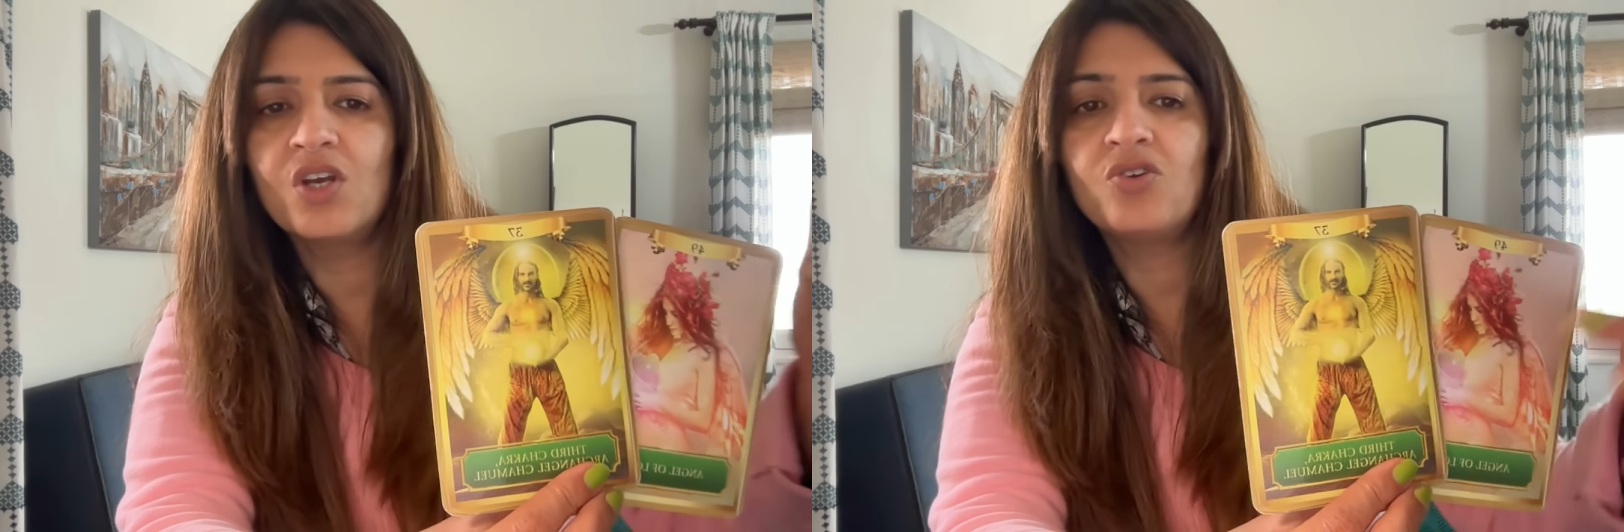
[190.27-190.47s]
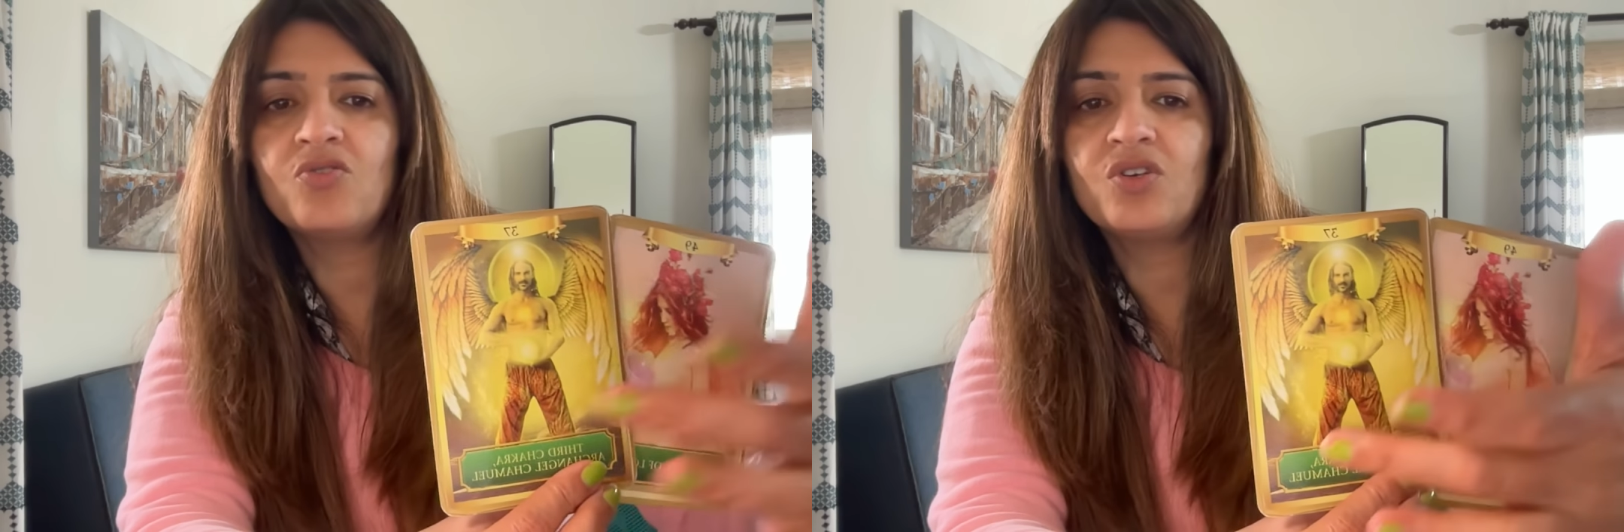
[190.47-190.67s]

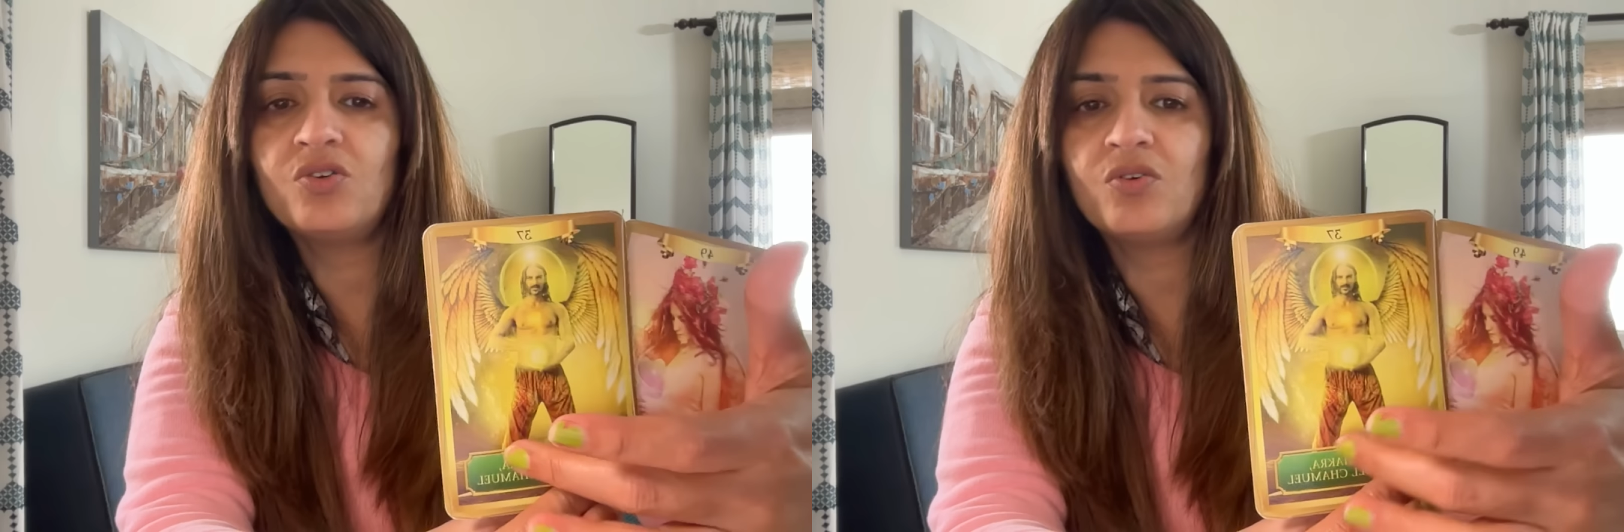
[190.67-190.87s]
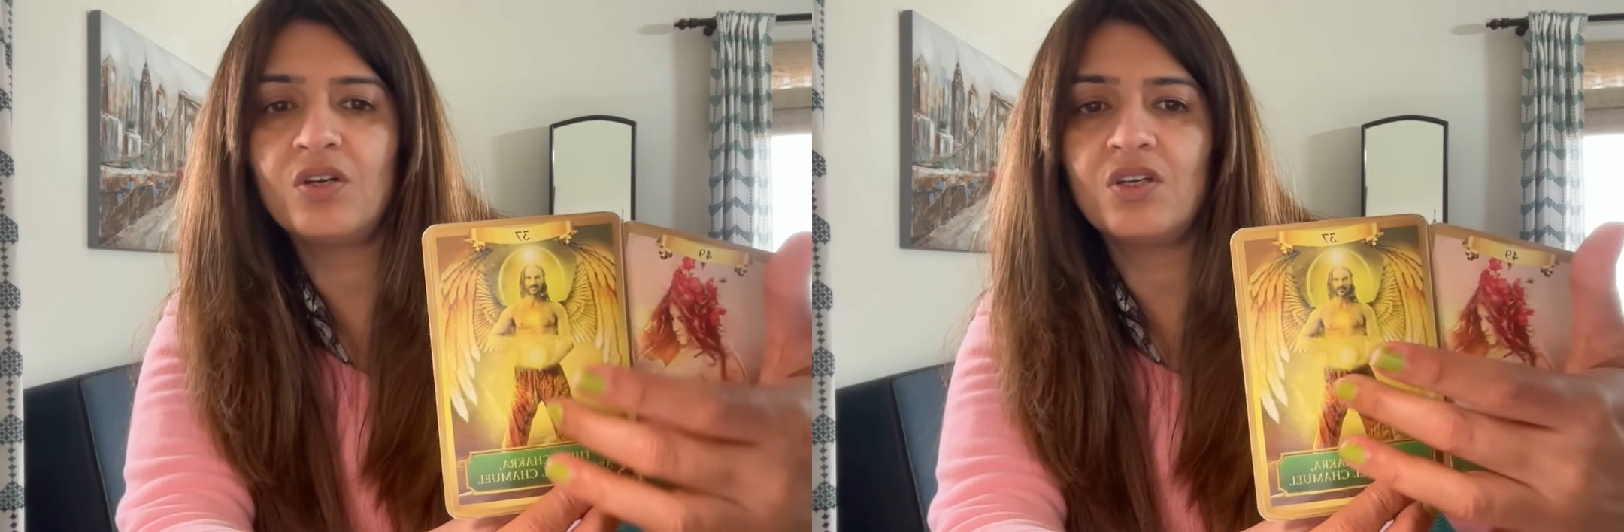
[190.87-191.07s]

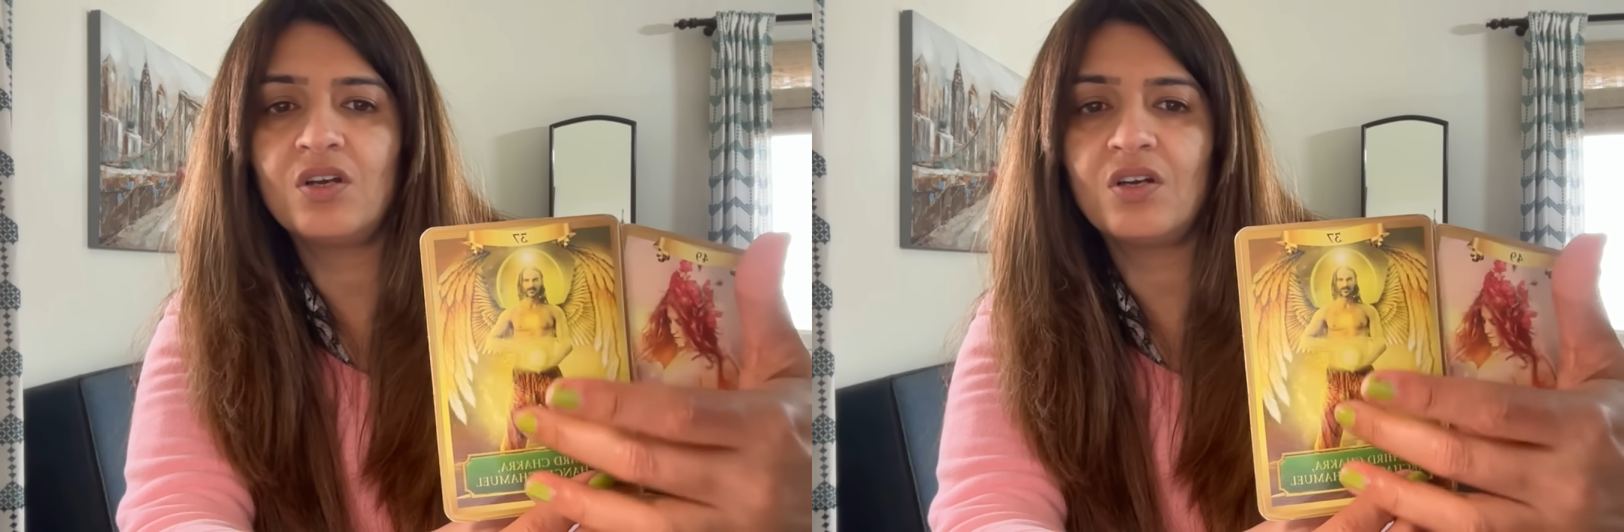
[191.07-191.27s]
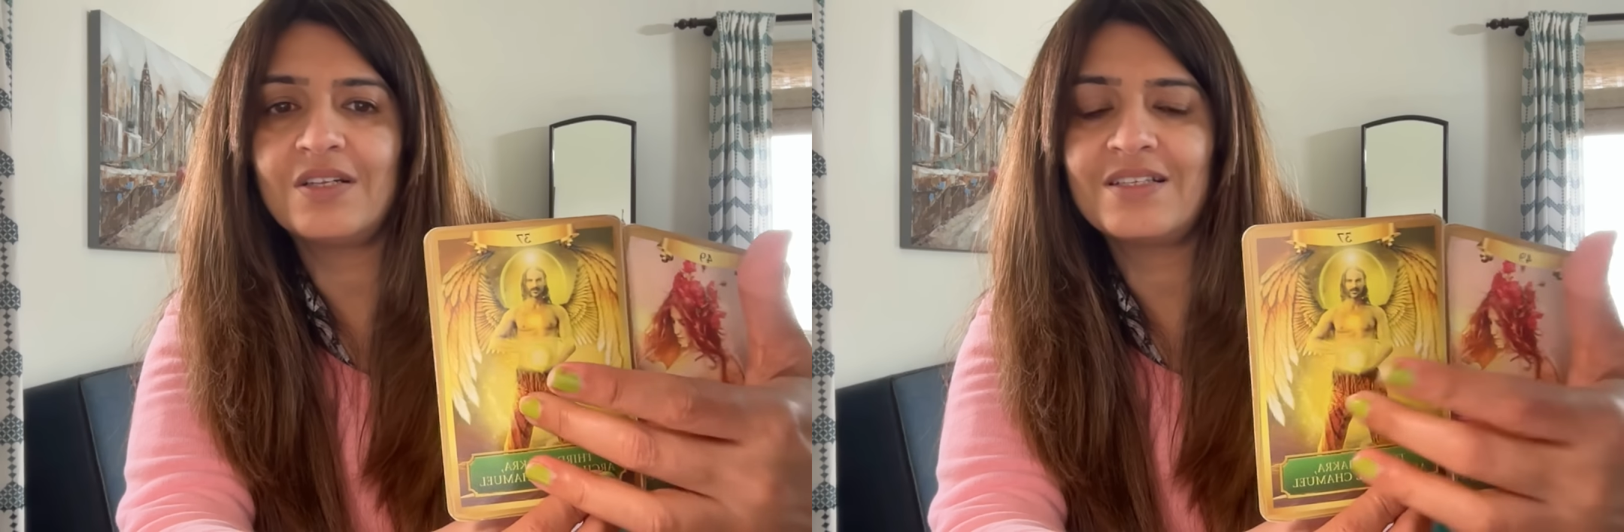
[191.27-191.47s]

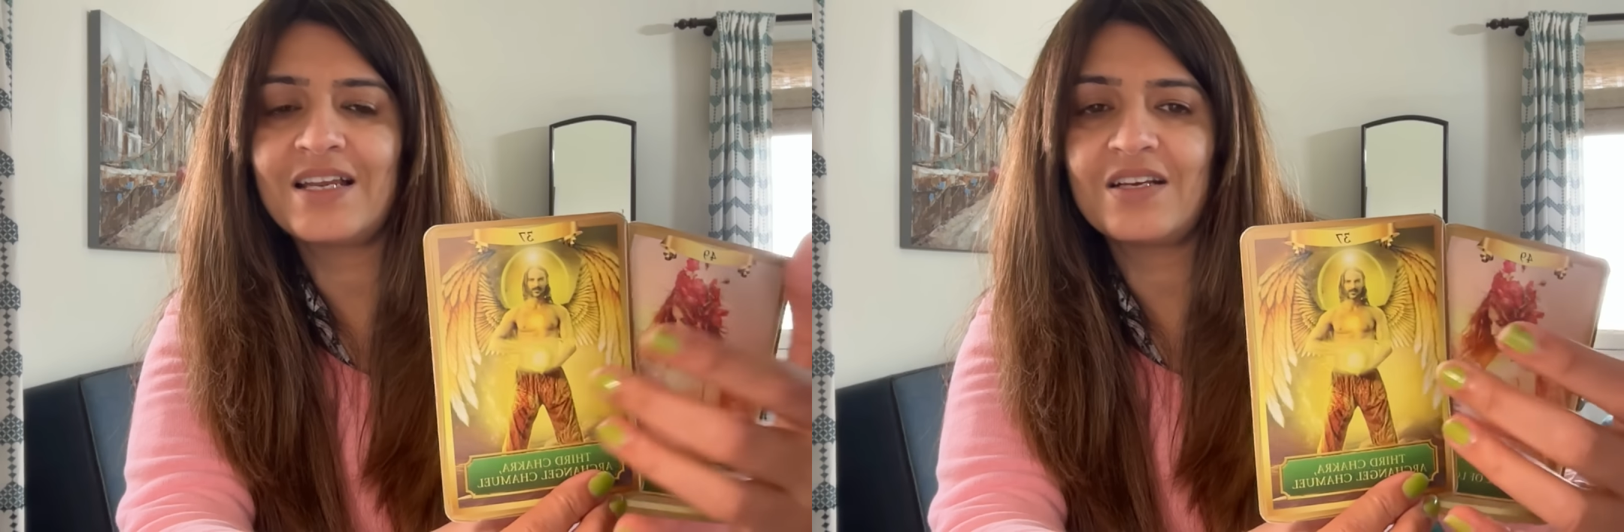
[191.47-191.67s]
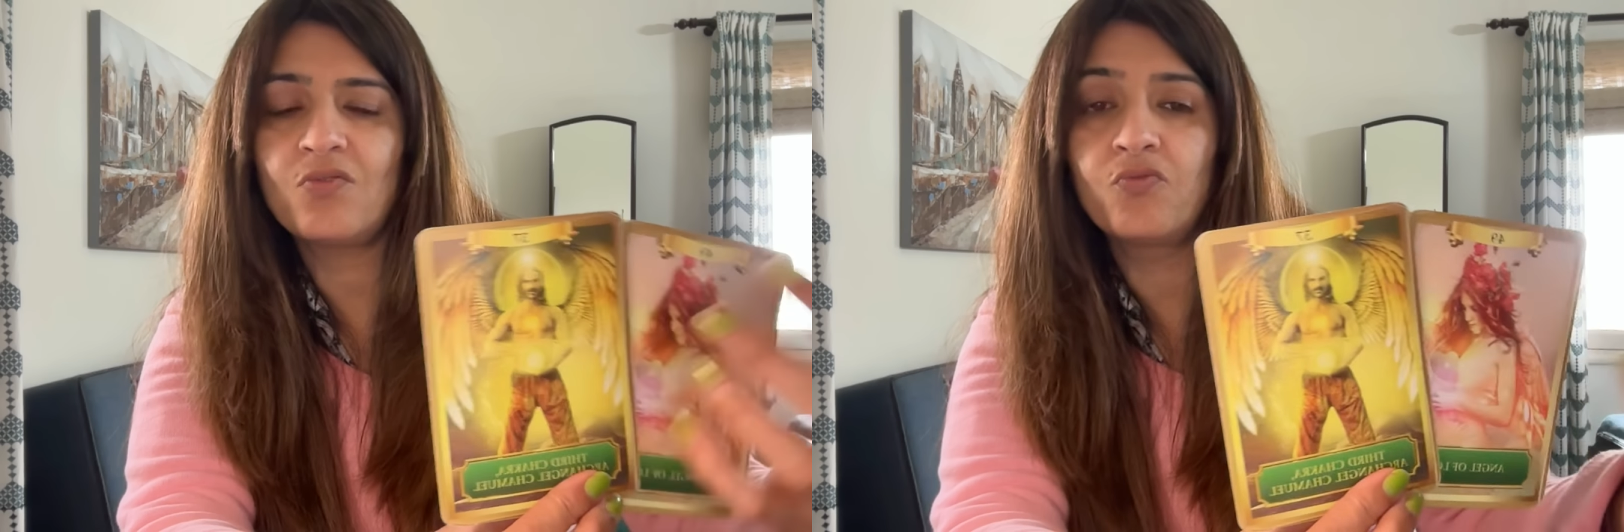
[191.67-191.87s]
It's like a